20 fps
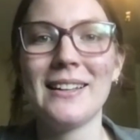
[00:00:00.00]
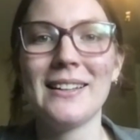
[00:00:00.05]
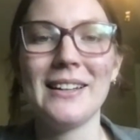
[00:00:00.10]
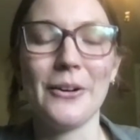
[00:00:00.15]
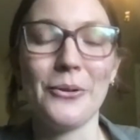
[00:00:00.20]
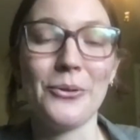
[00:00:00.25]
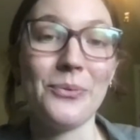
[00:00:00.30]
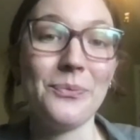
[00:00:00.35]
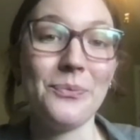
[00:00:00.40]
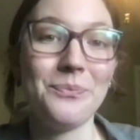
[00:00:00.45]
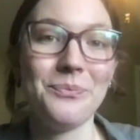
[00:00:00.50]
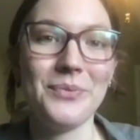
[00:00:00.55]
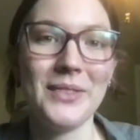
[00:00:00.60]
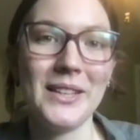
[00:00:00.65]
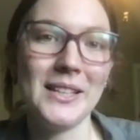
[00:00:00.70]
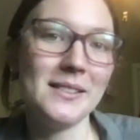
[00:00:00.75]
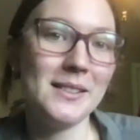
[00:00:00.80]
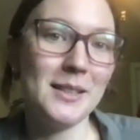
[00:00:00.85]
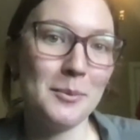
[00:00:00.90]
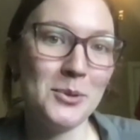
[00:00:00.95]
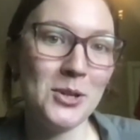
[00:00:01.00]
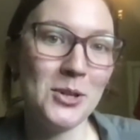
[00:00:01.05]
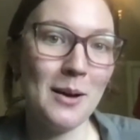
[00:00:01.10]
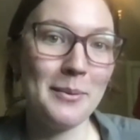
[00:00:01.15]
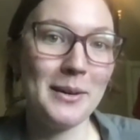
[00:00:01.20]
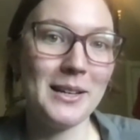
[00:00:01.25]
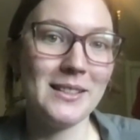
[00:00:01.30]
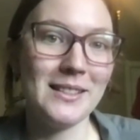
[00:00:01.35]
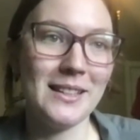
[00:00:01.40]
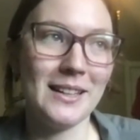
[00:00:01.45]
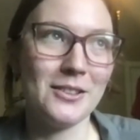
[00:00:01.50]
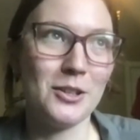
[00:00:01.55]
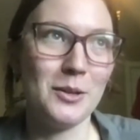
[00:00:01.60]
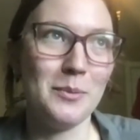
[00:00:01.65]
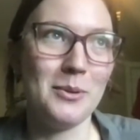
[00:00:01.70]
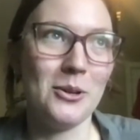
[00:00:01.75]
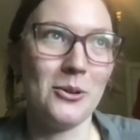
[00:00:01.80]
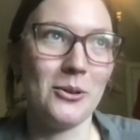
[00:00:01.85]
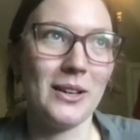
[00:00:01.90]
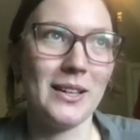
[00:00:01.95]
Now, this subtopic is actually
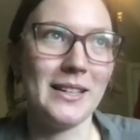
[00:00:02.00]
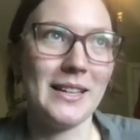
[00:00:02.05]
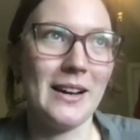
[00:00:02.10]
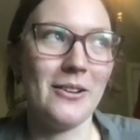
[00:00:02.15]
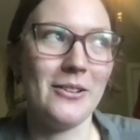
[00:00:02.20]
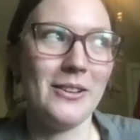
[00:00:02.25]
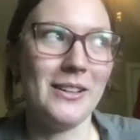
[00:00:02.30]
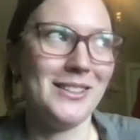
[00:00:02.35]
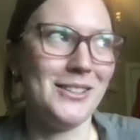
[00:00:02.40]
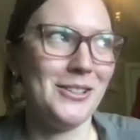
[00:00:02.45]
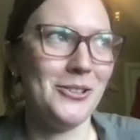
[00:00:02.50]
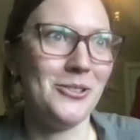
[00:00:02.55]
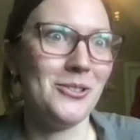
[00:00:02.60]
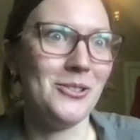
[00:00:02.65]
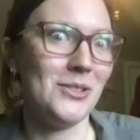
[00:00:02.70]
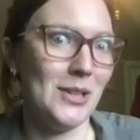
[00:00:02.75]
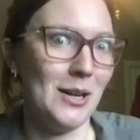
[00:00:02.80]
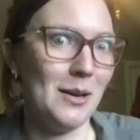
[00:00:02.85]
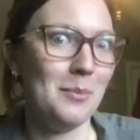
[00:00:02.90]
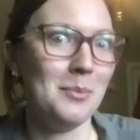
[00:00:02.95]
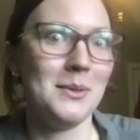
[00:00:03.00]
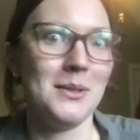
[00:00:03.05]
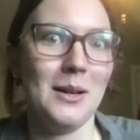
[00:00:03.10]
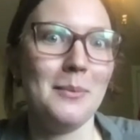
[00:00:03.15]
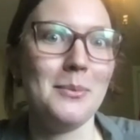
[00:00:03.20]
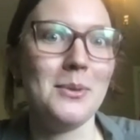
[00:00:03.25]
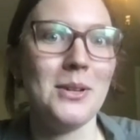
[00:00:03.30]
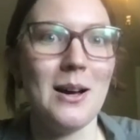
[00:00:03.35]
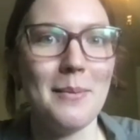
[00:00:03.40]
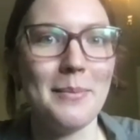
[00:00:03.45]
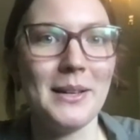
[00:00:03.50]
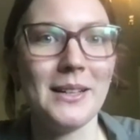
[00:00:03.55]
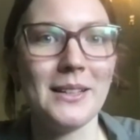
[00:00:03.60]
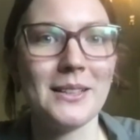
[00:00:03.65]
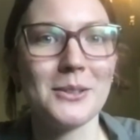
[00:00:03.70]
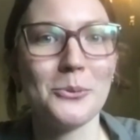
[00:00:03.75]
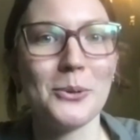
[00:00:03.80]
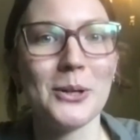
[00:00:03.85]
broken down into subtopics.